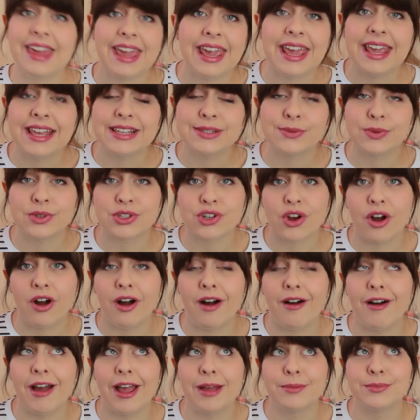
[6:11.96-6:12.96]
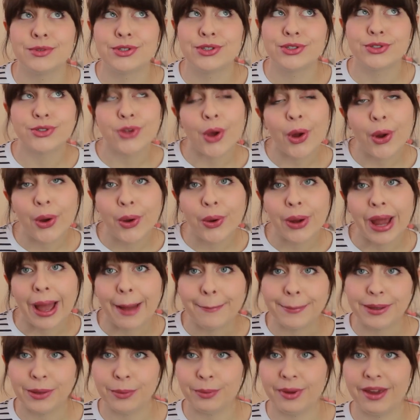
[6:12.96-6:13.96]
these, which I am so
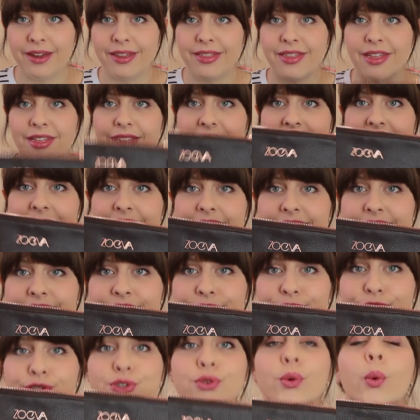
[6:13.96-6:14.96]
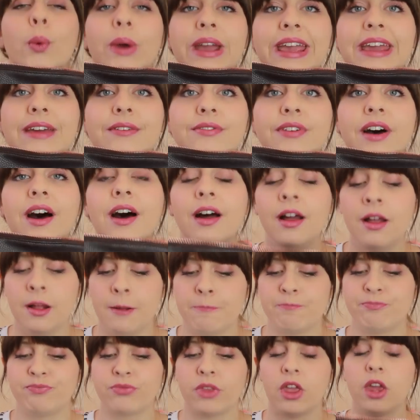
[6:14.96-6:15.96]
happy with. It is the Zoeva
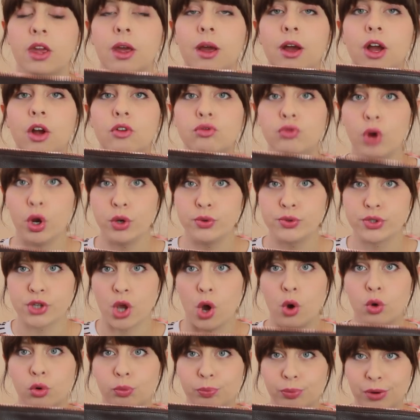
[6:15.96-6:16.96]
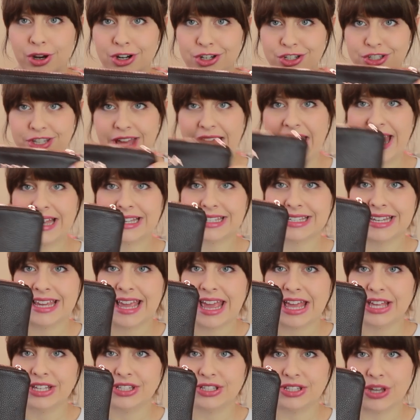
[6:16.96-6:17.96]
rose gold brush set.
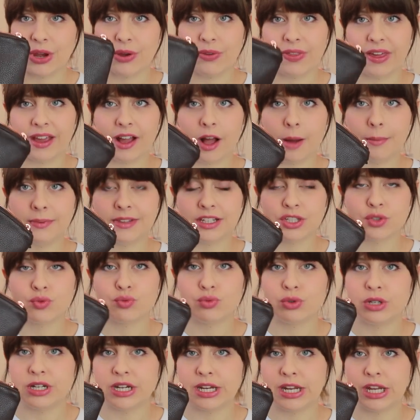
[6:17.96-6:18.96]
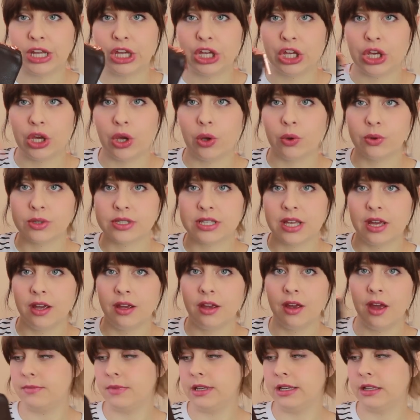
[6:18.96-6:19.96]
So they come in this really cute
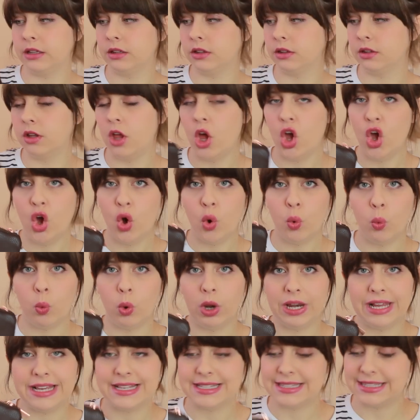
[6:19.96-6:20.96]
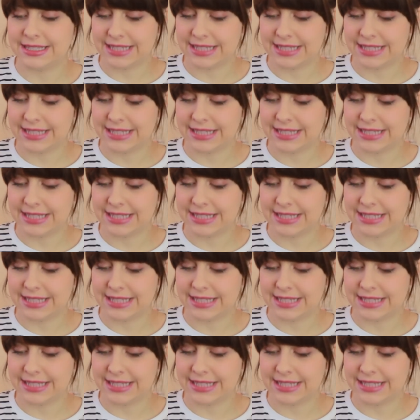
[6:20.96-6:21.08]
little wallet